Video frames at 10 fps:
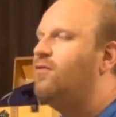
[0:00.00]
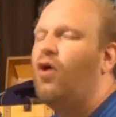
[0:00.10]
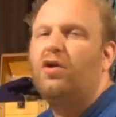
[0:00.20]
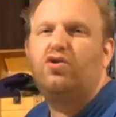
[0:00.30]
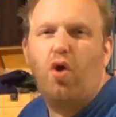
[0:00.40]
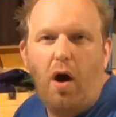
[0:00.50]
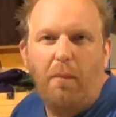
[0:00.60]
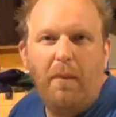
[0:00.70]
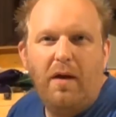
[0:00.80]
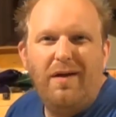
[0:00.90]
dot
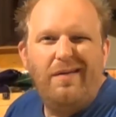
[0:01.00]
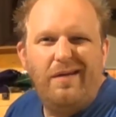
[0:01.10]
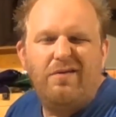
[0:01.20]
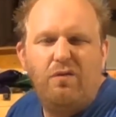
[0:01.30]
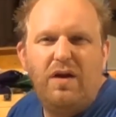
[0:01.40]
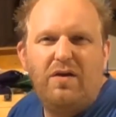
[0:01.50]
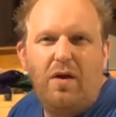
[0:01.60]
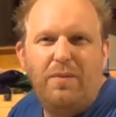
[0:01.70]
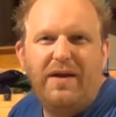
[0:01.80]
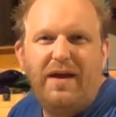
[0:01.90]
com. That's really
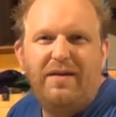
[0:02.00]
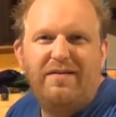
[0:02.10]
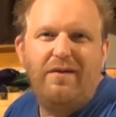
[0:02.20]
complicated.